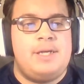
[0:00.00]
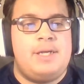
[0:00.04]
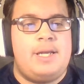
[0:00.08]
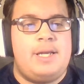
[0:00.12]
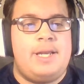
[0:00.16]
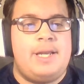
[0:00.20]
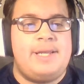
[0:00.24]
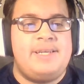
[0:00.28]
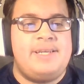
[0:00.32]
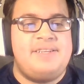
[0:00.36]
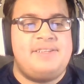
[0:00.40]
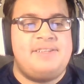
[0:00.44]

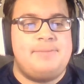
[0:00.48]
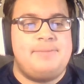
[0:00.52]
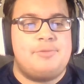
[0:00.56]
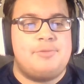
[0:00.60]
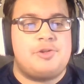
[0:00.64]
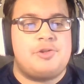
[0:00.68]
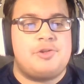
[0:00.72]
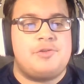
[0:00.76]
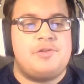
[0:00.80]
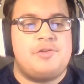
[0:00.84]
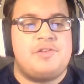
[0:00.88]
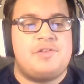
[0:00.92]
Equis
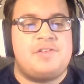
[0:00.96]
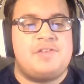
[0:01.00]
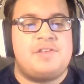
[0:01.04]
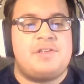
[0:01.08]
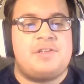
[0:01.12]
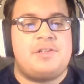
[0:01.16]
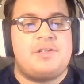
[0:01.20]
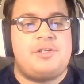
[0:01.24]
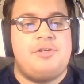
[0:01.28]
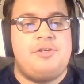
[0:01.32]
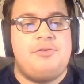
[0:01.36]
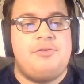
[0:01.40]
Immortos is
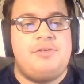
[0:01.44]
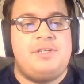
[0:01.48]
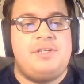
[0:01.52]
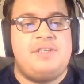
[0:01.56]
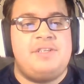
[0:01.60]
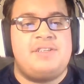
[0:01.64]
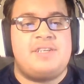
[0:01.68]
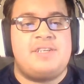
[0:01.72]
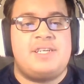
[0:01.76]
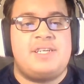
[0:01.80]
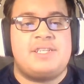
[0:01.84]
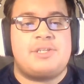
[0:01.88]
a
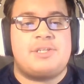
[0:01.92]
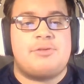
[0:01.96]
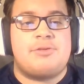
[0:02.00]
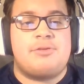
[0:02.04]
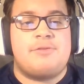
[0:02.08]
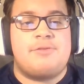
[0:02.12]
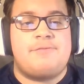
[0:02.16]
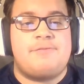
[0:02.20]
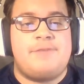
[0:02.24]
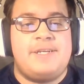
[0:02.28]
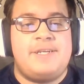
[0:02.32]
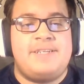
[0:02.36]
2D
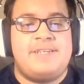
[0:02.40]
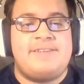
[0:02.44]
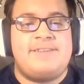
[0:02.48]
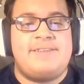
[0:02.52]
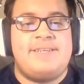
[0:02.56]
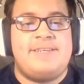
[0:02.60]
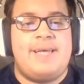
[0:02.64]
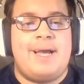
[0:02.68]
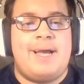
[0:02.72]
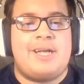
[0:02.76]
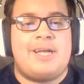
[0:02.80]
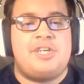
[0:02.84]
side-scroller
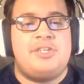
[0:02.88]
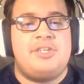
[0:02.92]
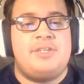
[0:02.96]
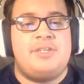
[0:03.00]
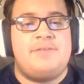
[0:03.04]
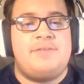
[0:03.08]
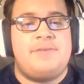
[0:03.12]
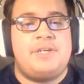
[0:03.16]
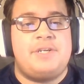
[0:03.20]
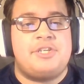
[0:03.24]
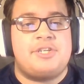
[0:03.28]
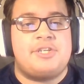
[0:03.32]
fantasy
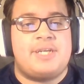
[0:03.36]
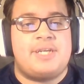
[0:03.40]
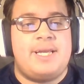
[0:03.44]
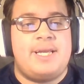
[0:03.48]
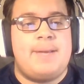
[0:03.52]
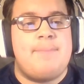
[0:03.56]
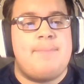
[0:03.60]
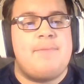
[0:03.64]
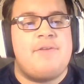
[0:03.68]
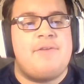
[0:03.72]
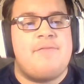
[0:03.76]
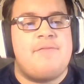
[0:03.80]
action-adventure
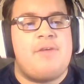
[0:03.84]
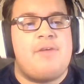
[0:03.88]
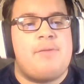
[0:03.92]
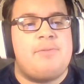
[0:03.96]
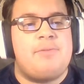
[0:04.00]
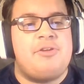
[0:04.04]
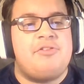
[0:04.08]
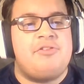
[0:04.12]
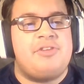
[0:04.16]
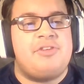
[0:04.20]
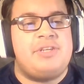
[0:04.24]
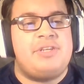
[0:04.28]
game
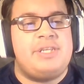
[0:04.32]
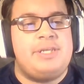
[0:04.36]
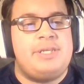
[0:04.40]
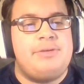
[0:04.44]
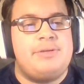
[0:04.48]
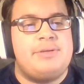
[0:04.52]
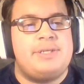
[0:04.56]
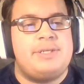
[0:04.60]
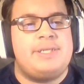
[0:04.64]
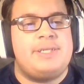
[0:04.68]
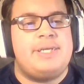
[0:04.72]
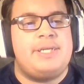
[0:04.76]
developed using the
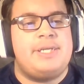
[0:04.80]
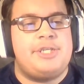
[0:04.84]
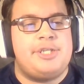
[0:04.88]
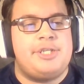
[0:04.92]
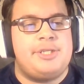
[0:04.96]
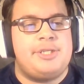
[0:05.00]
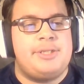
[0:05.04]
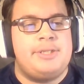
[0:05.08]
Unity engine.